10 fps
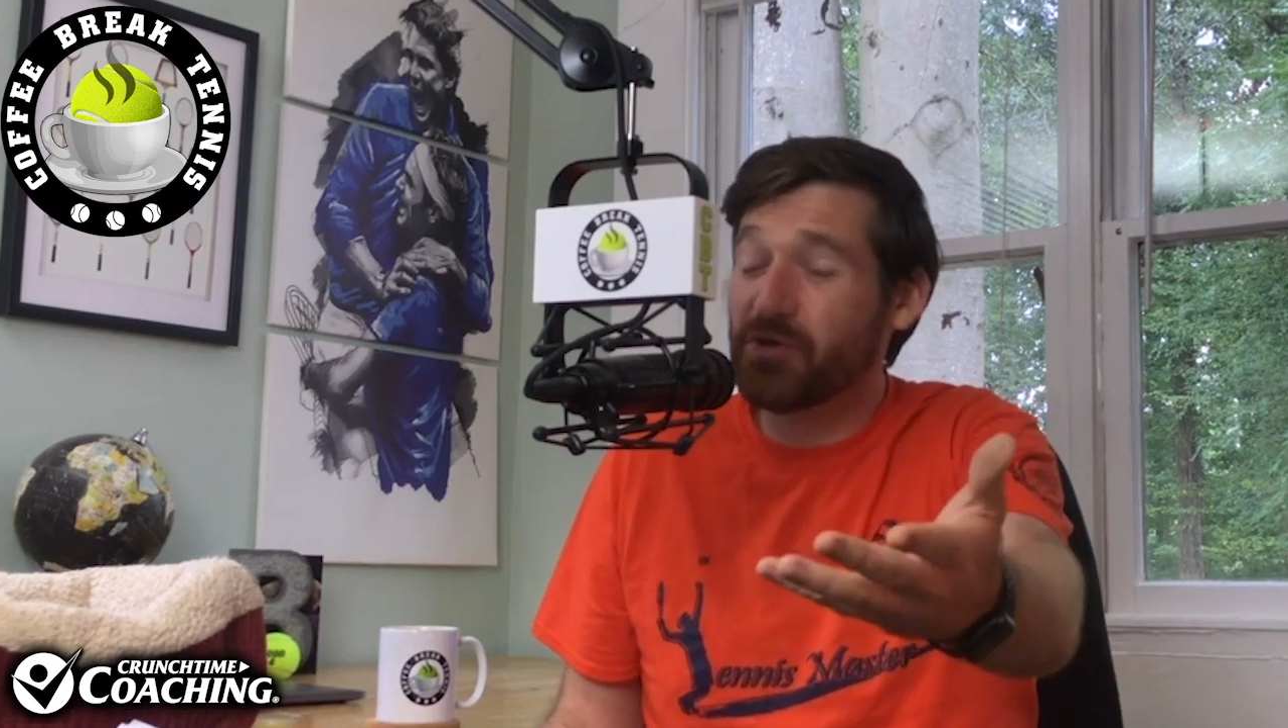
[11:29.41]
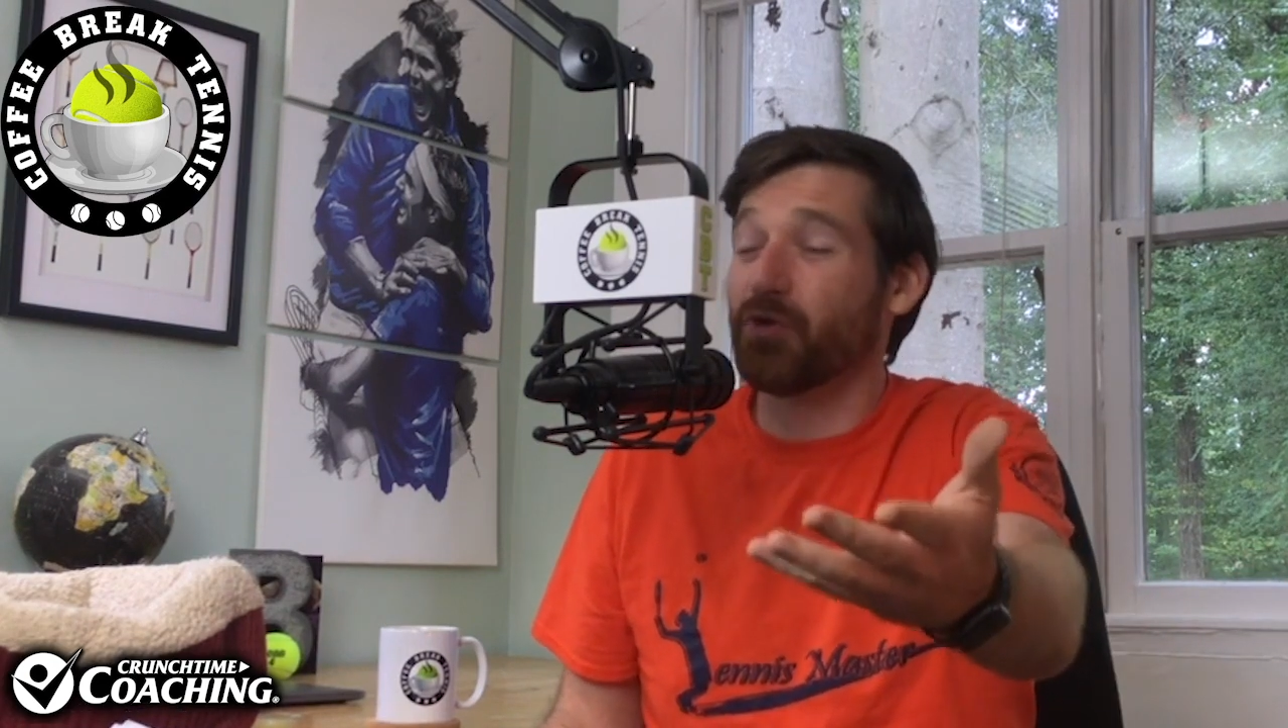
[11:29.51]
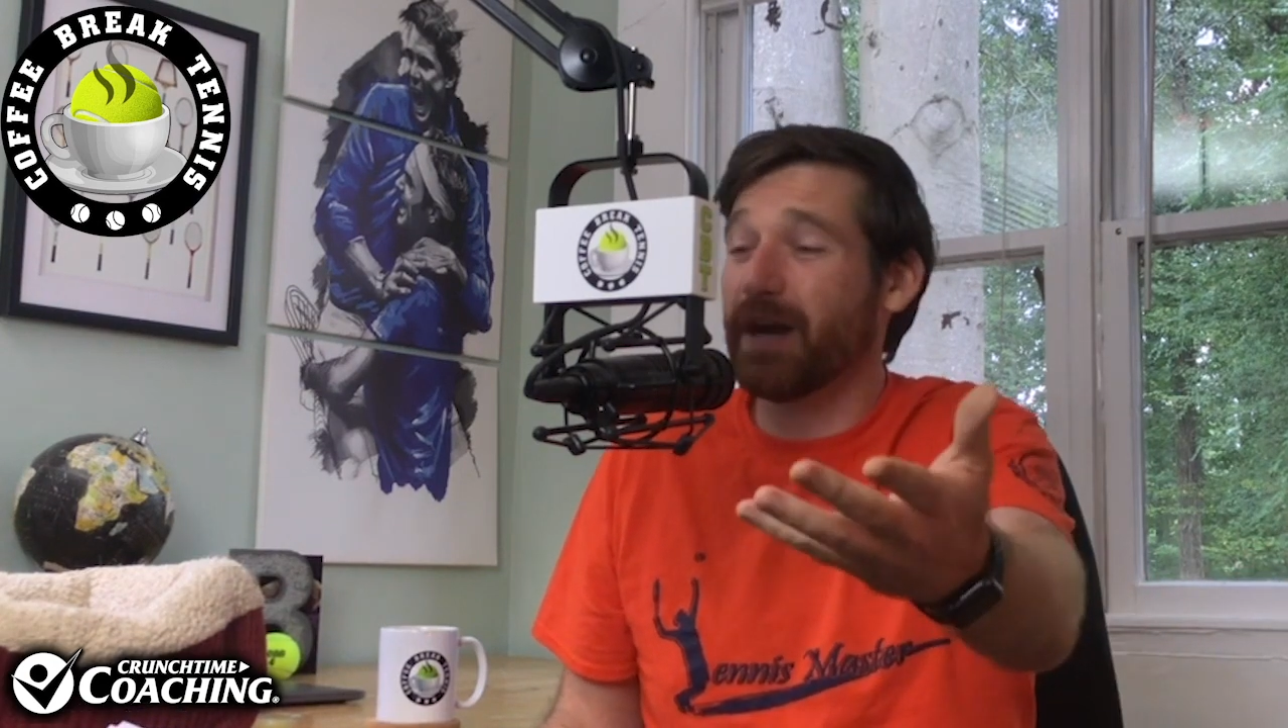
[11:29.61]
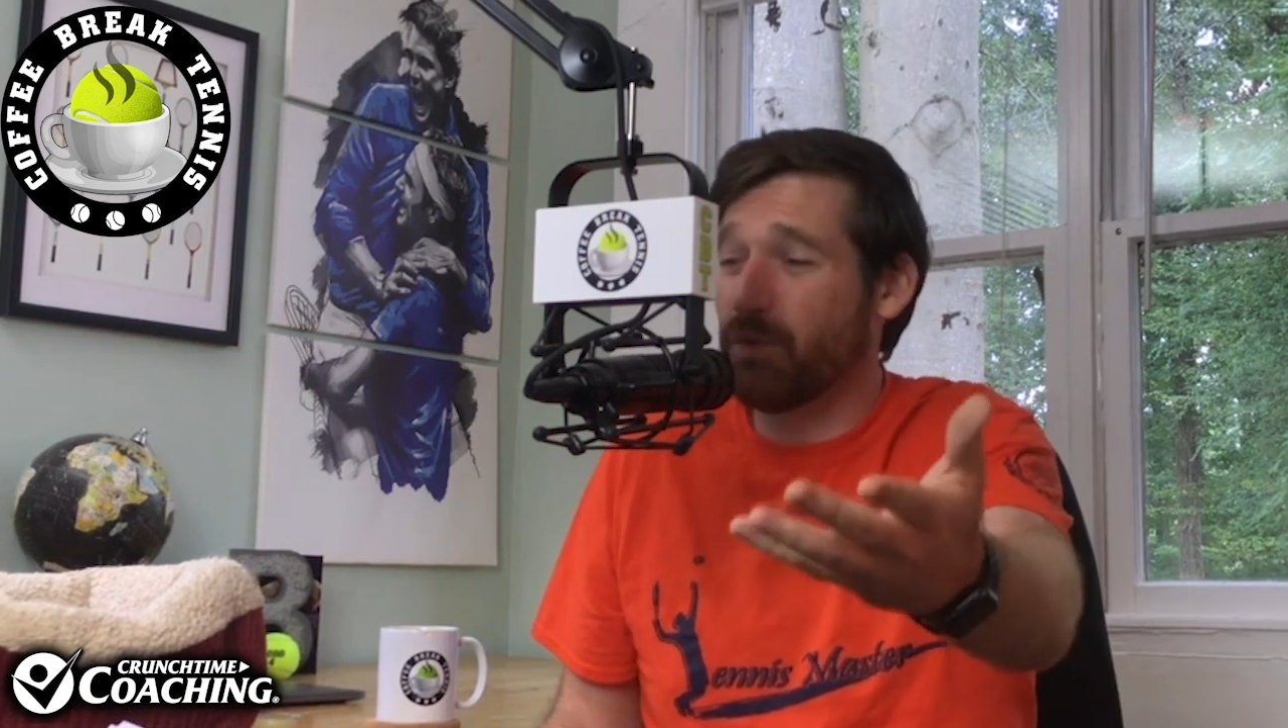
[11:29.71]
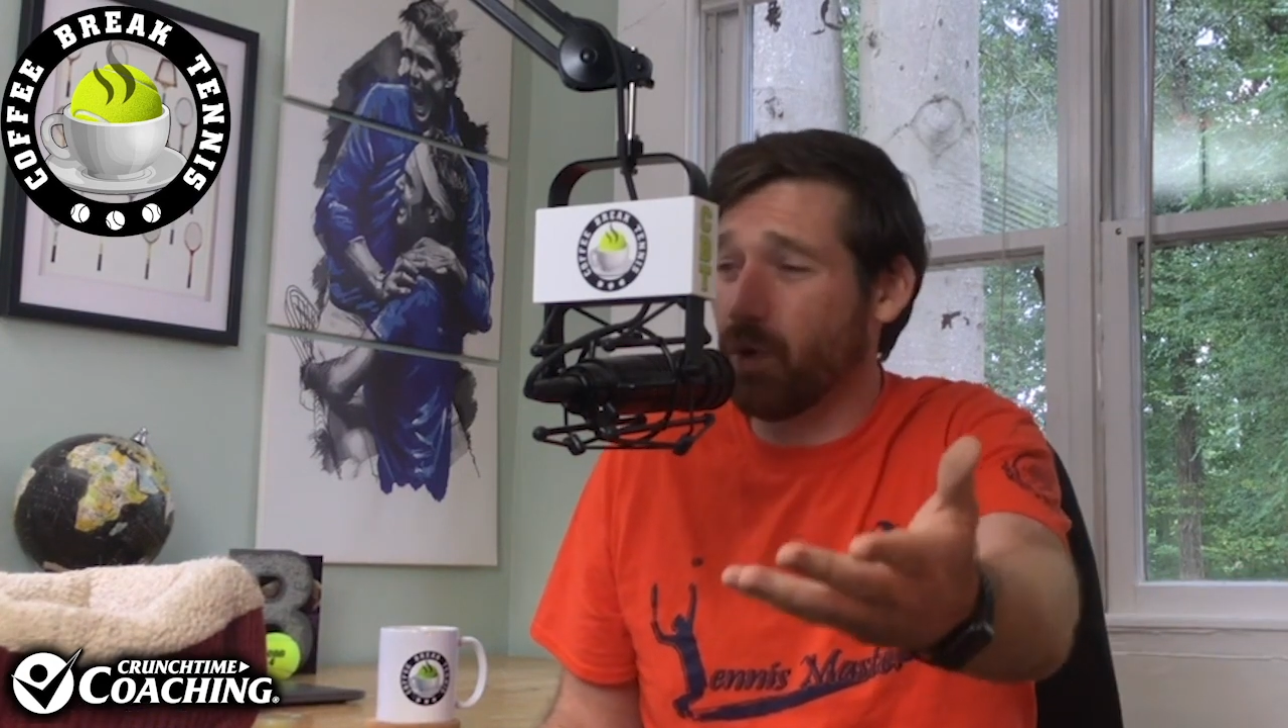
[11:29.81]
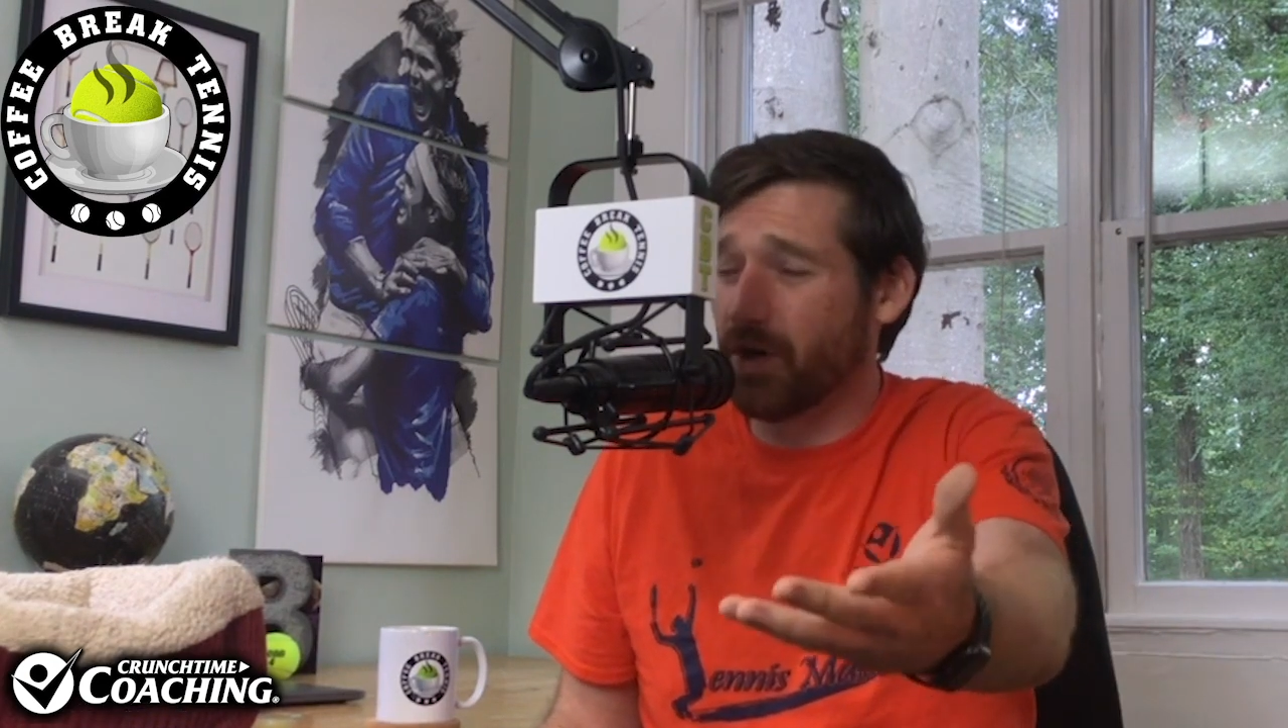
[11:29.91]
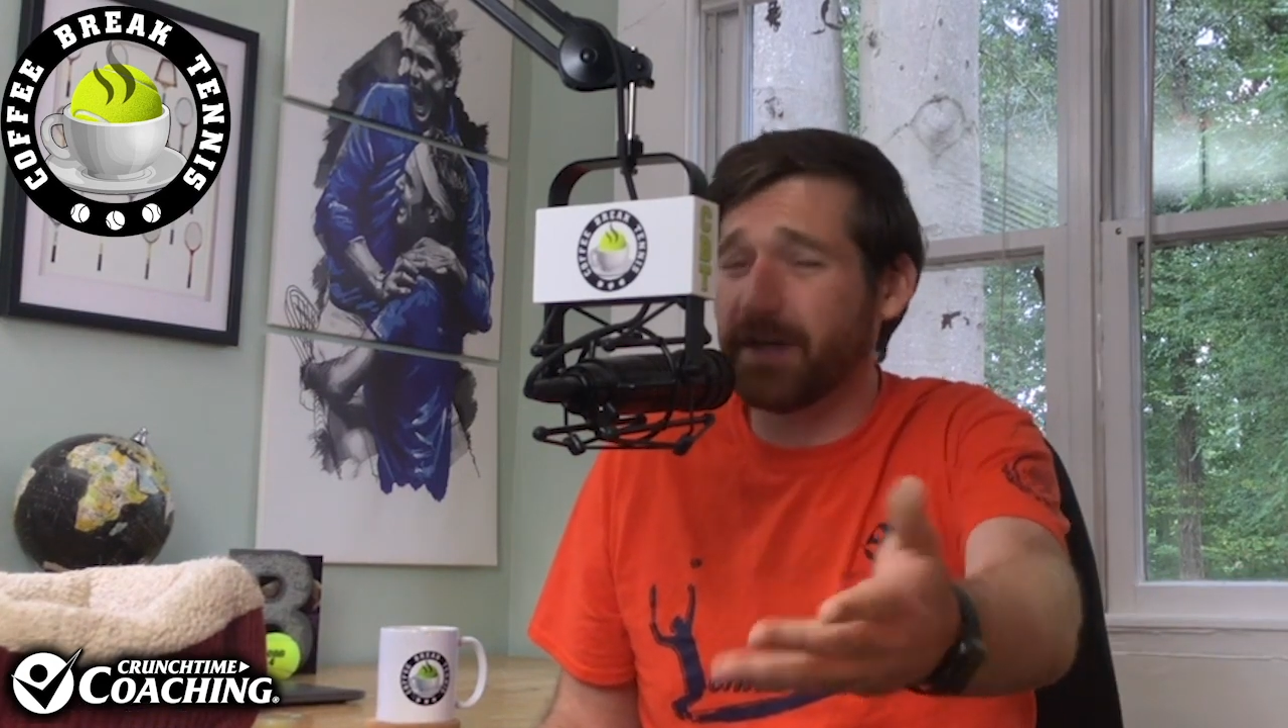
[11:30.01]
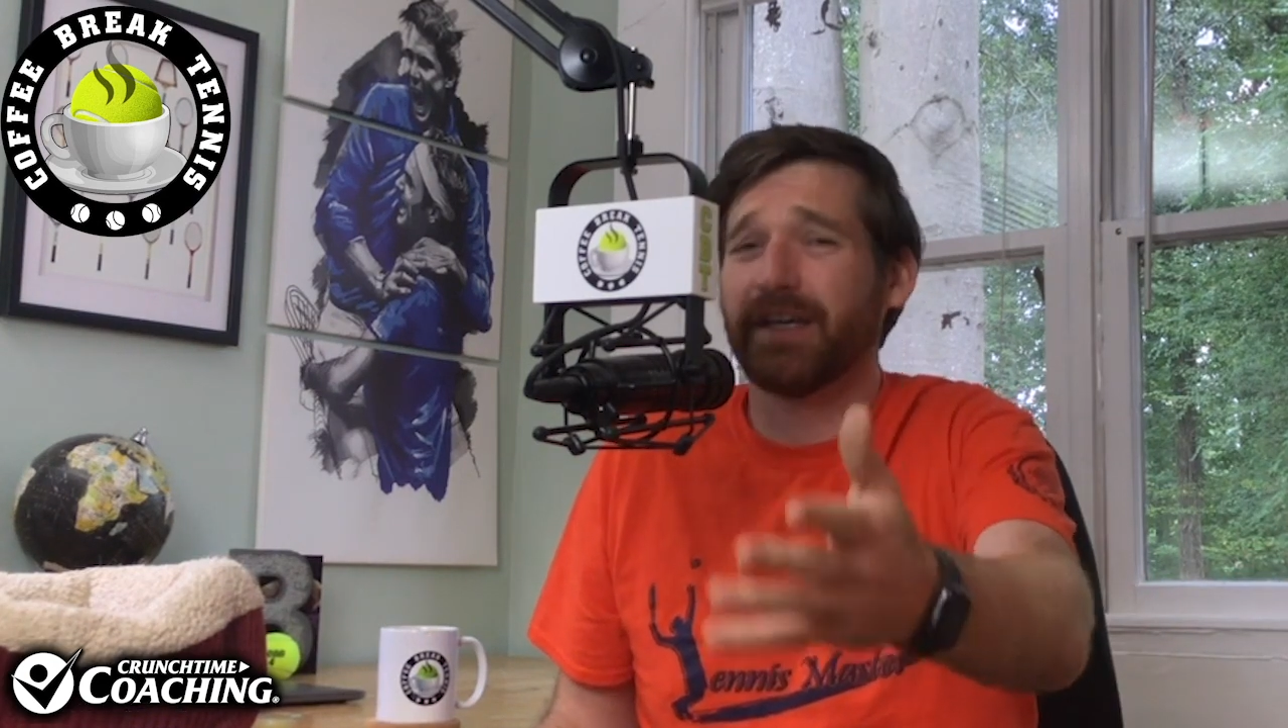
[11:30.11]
great work